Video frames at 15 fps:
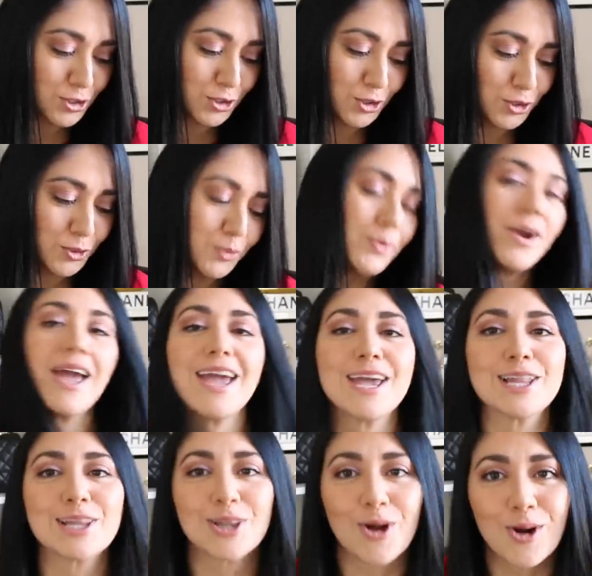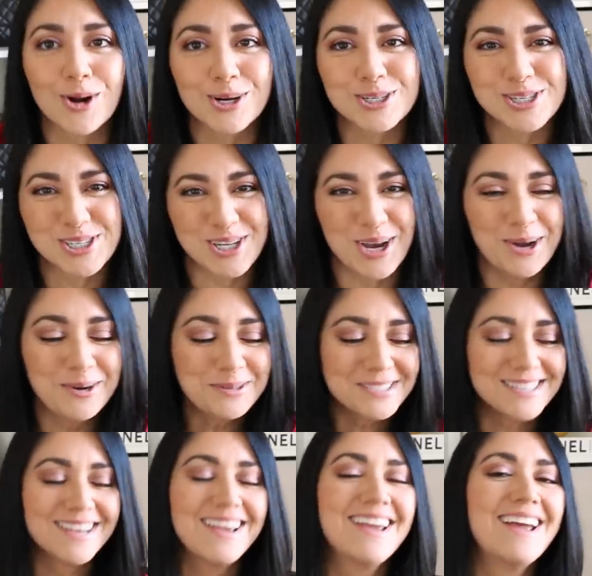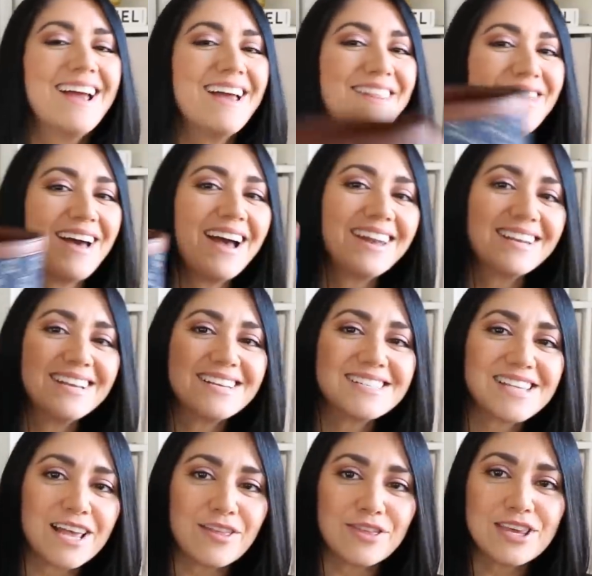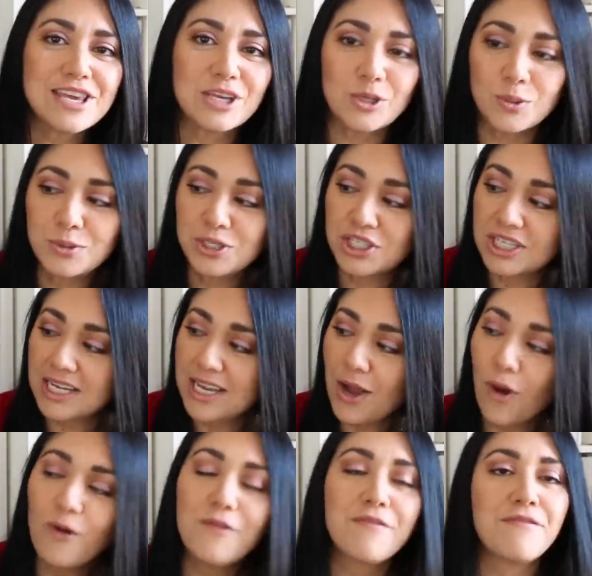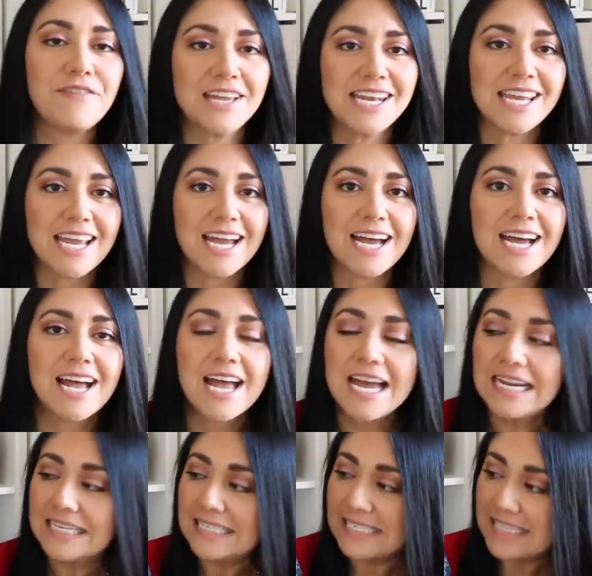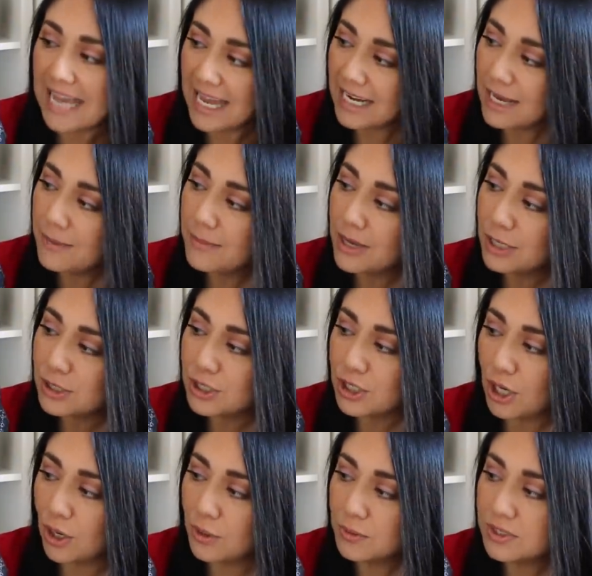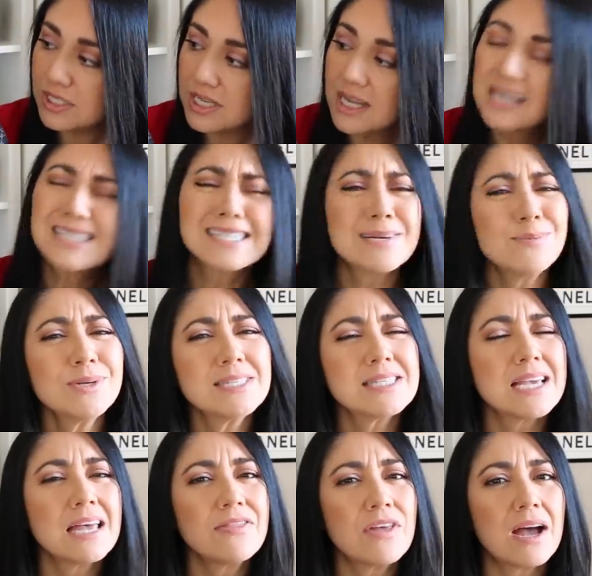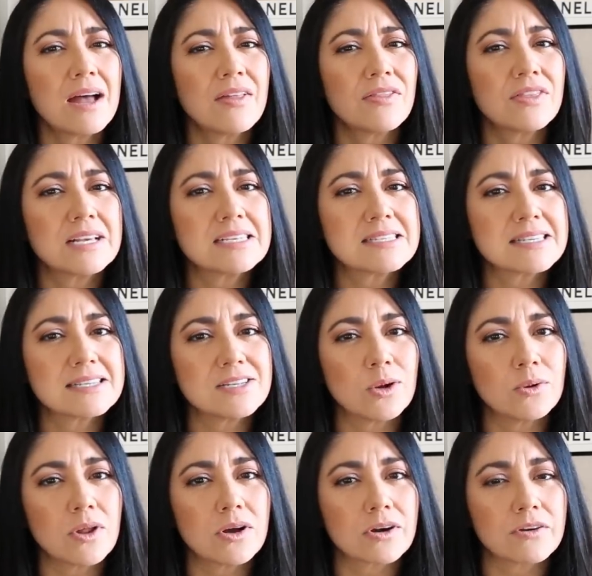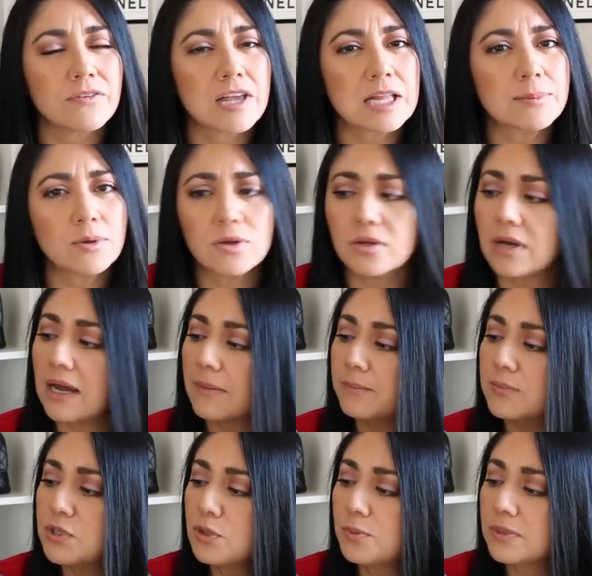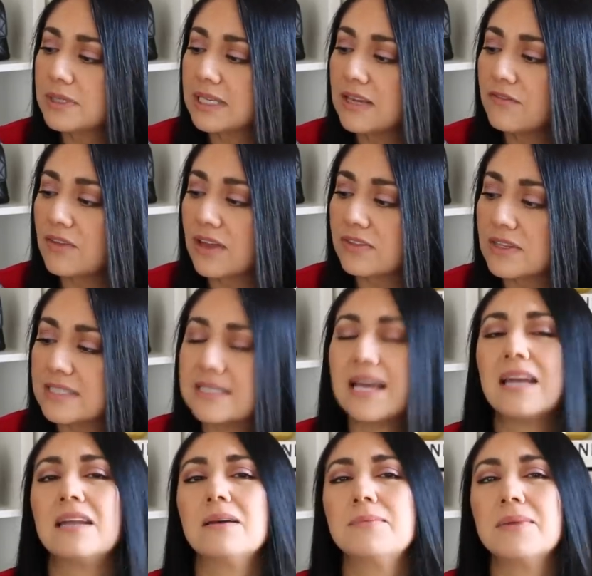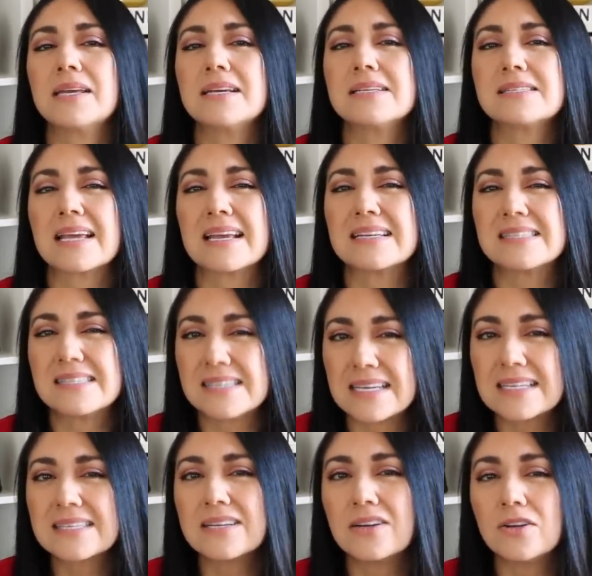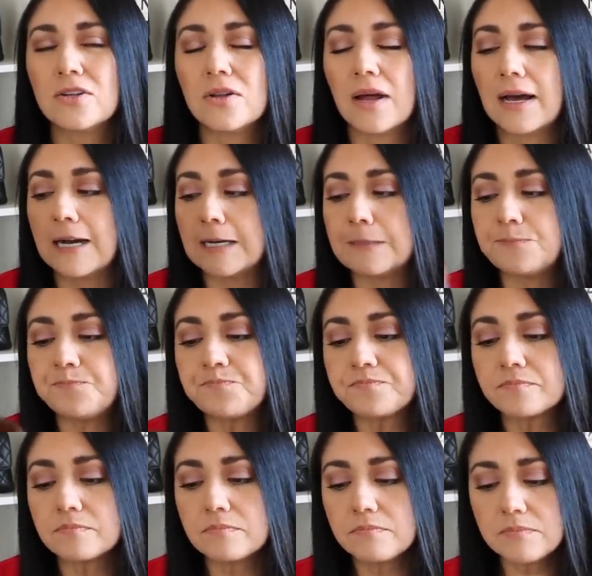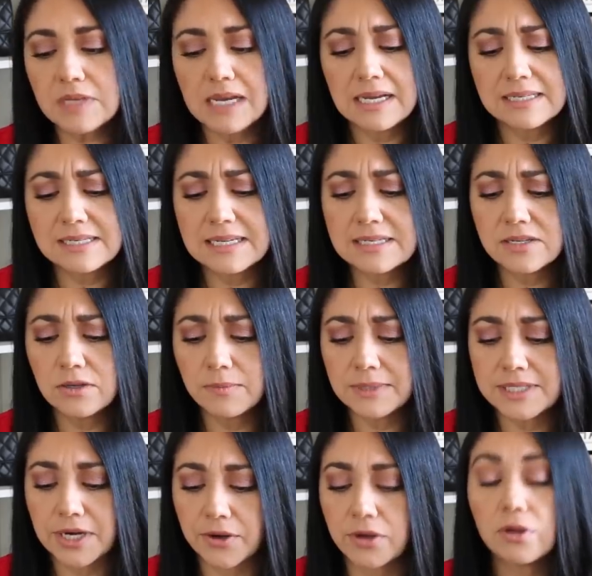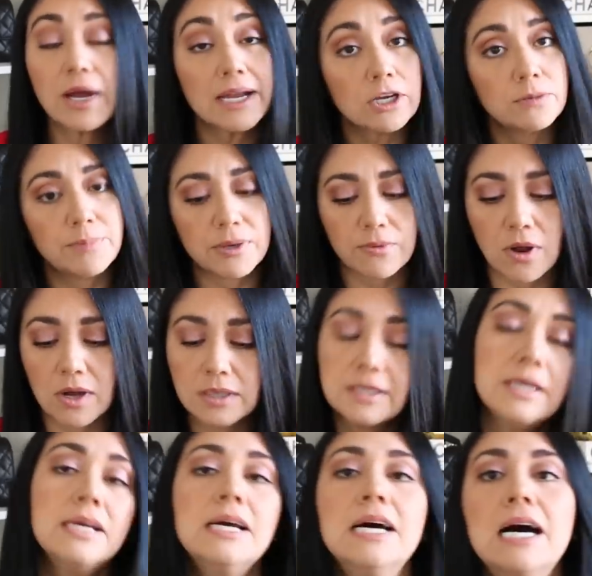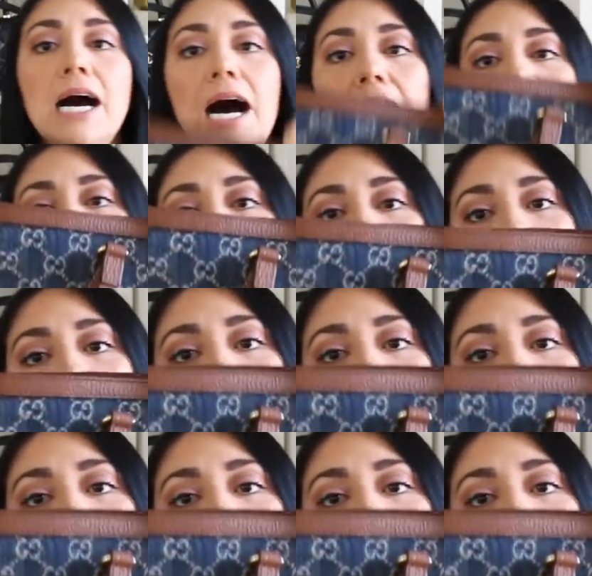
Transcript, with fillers: to a large tote, and that is the Gucci Ophidia Denim Tote. Someone said that this is no longer available. I do believe that the denim is a seasonal um, a seasonal material. I could be wrong. Uh,